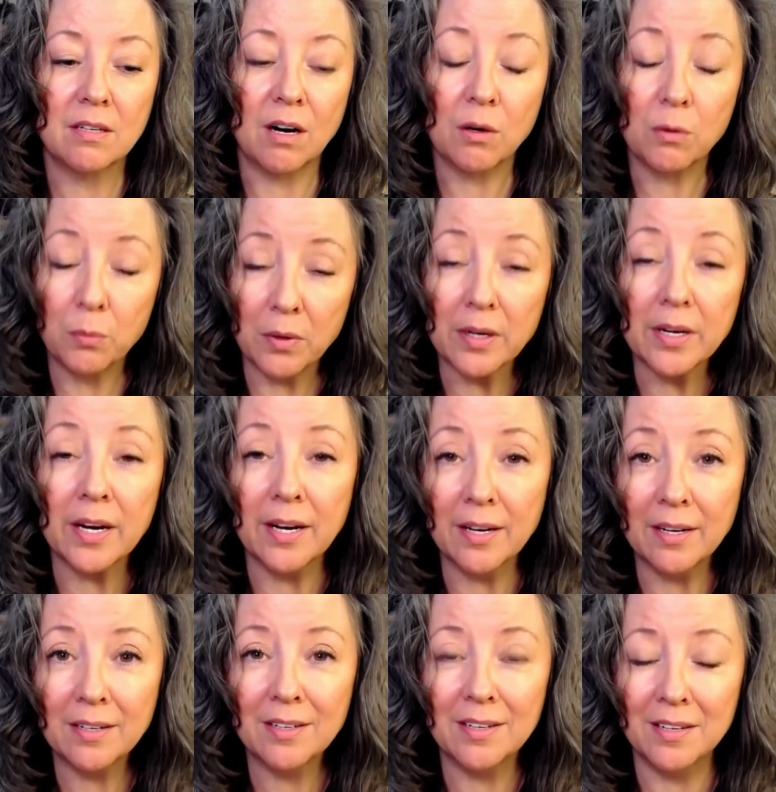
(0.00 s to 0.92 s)
are
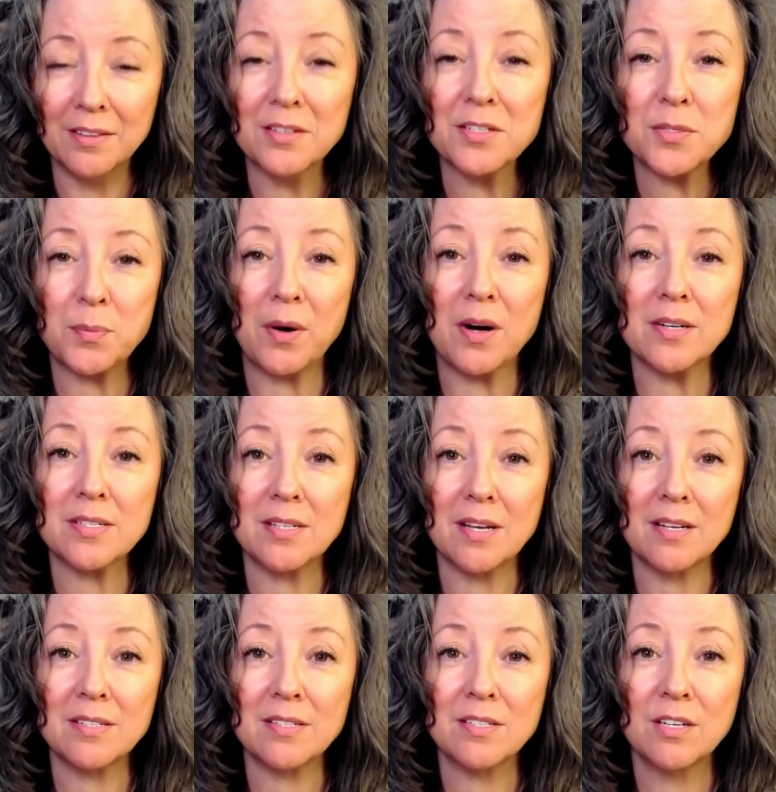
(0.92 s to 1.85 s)
working in this
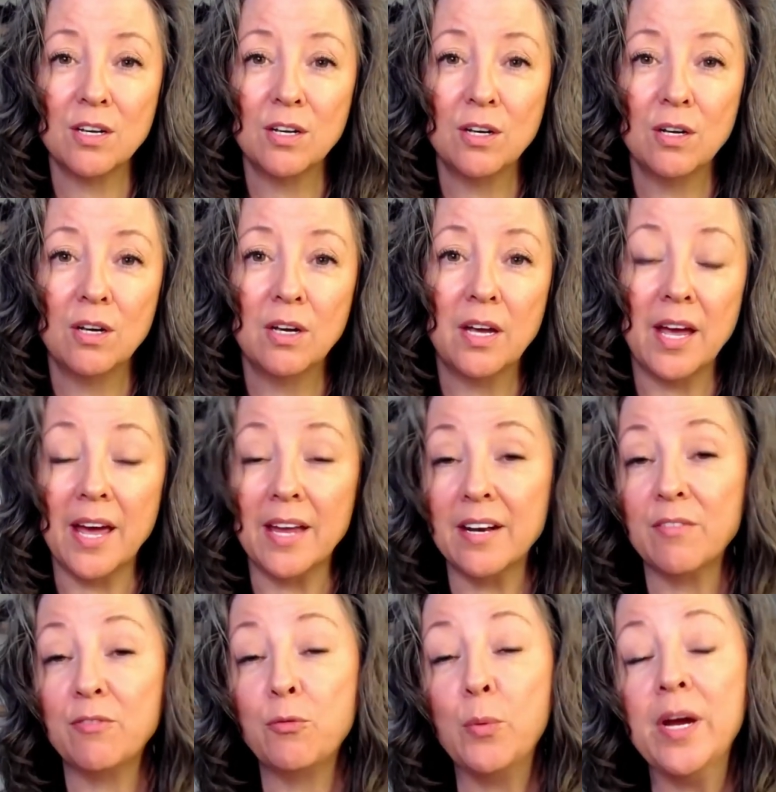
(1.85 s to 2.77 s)
process. And
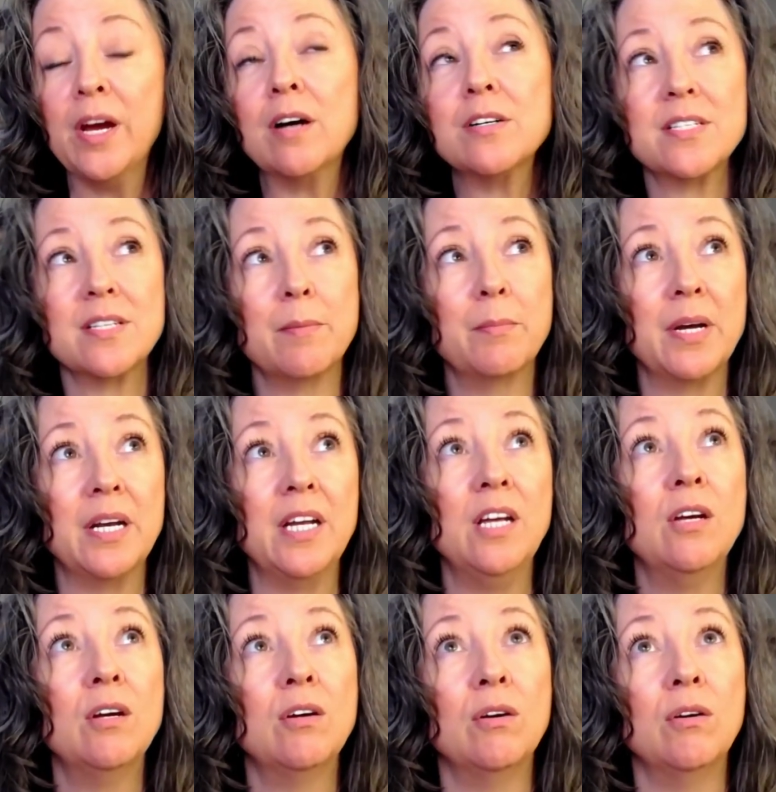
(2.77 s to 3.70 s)
if we are
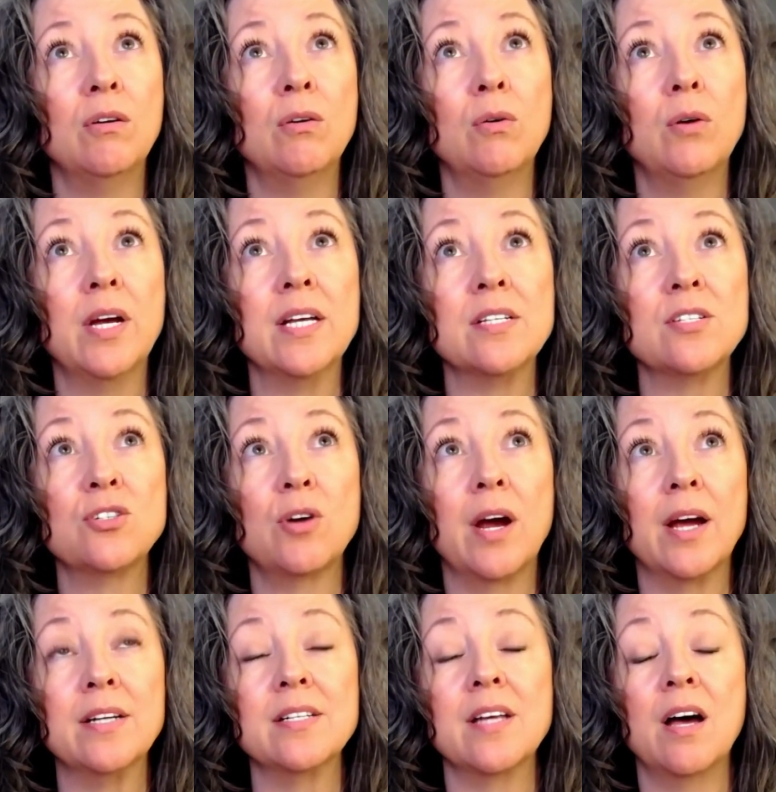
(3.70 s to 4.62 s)
somebody who is
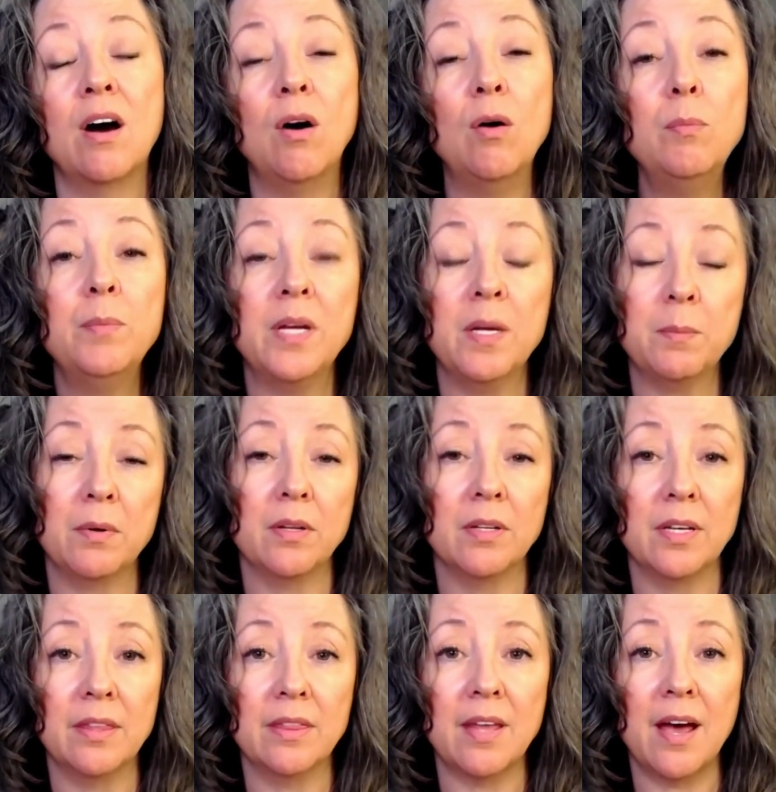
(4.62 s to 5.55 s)
trying to help
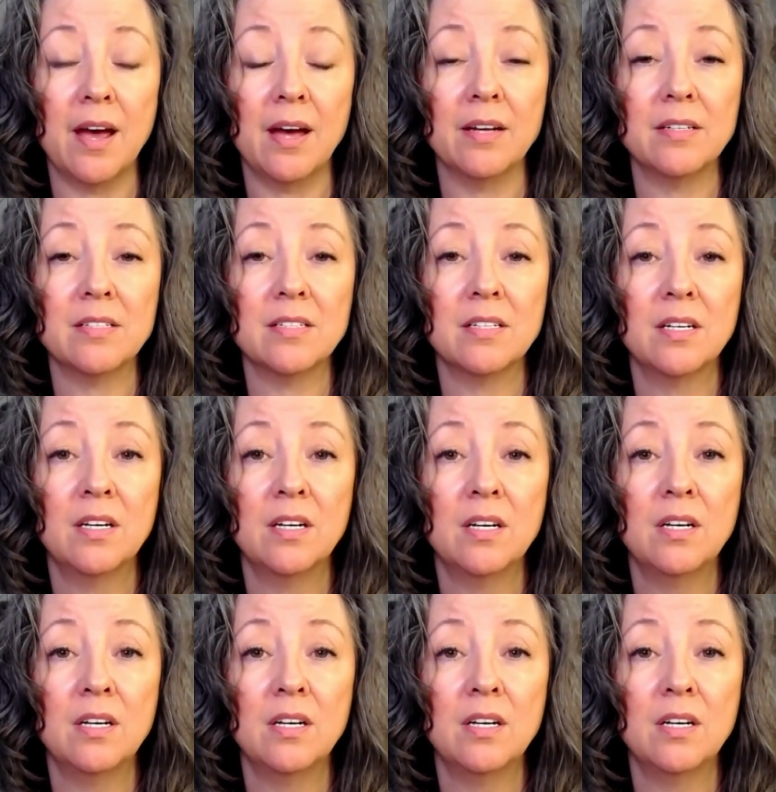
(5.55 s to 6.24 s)
people in that,